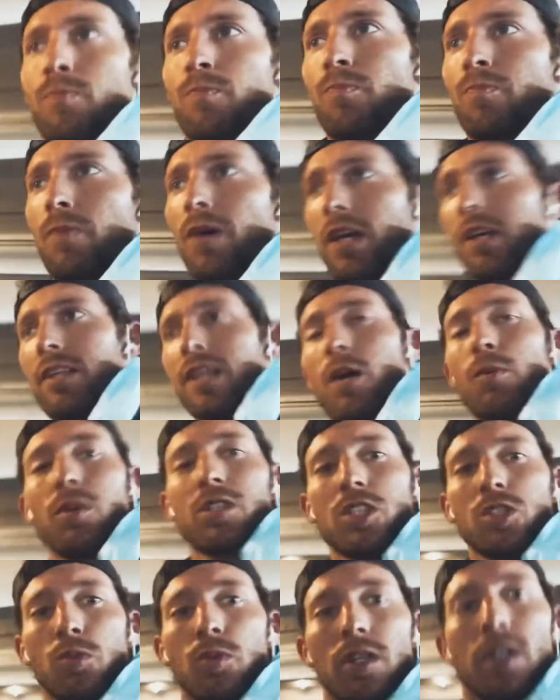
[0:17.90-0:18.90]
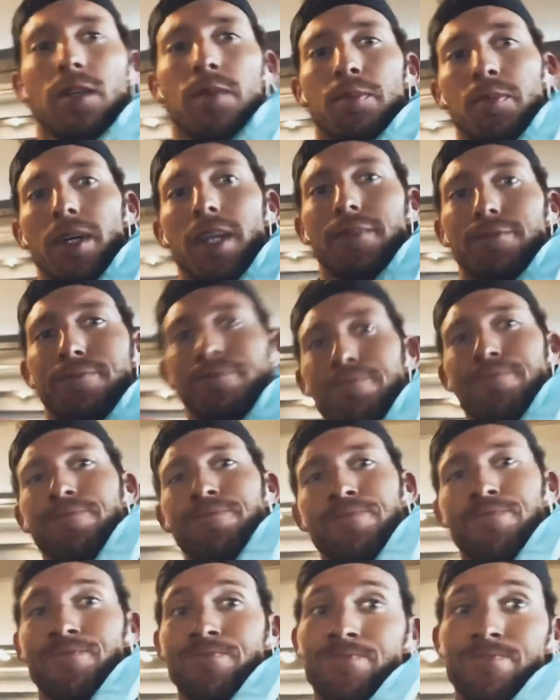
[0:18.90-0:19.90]
make of that what you will. But
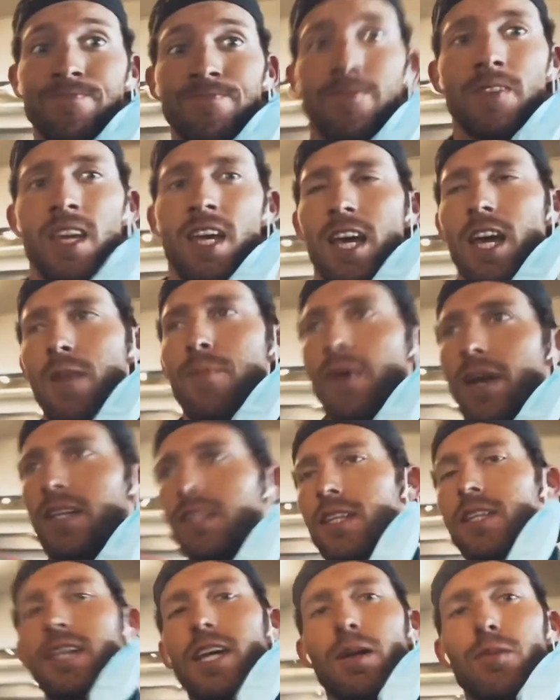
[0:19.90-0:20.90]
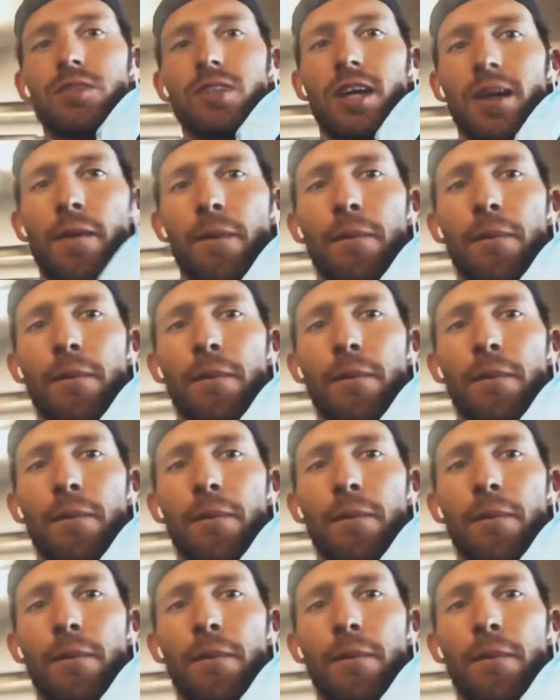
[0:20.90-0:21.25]
head back to the campsite.